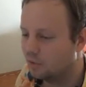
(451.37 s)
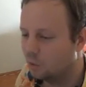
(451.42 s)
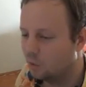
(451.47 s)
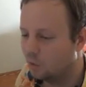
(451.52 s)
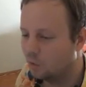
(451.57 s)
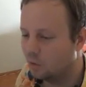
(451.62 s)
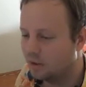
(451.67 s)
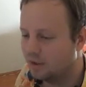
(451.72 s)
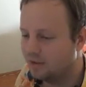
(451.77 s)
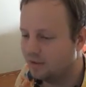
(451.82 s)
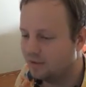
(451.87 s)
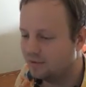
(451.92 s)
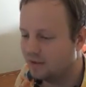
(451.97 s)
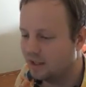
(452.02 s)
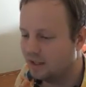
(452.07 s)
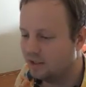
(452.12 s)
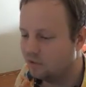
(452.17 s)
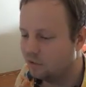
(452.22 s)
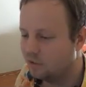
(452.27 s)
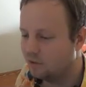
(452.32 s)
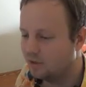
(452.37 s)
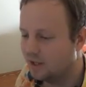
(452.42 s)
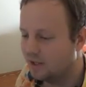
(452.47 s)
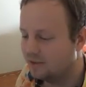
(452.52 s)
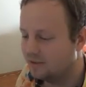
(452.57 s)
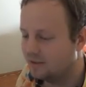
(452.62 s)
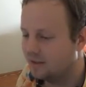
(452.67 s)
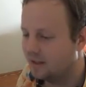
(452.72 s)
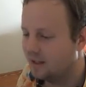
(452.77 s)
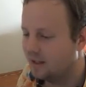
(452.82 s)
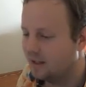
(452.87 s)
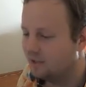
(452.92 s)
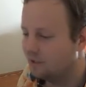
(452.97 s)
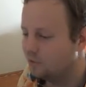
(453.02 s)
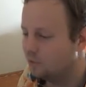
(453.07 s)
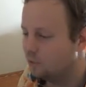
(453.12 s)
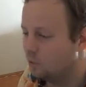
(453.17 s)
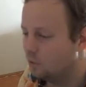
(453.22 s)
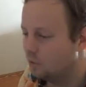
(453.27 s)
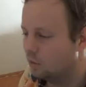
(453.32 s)
Or in this case, you could say
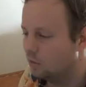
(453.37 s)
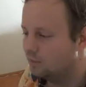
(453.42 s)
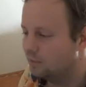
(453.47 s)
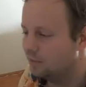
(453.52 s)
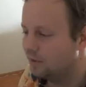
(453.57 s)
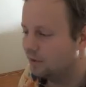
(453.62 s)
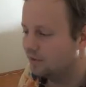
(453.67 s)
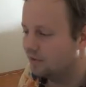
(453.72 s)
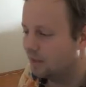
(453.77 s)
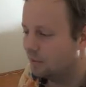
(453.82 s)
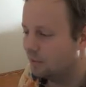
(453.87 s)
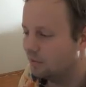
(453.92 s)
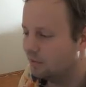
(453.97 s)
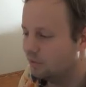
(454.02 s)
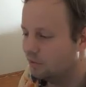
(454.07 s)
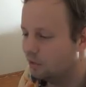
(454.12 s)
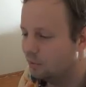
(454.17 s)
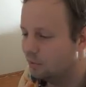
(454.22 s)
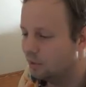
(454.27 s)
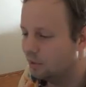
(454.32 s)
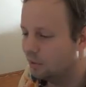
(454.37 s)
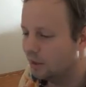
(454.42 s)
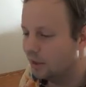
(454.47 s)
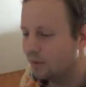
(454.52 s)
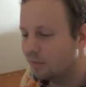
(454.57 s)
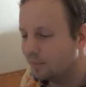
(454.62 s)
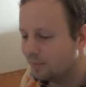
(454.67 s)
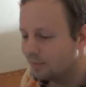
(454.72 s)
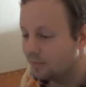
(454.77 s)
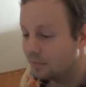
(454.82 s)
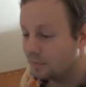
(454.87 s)
estulon because that one's humanoid.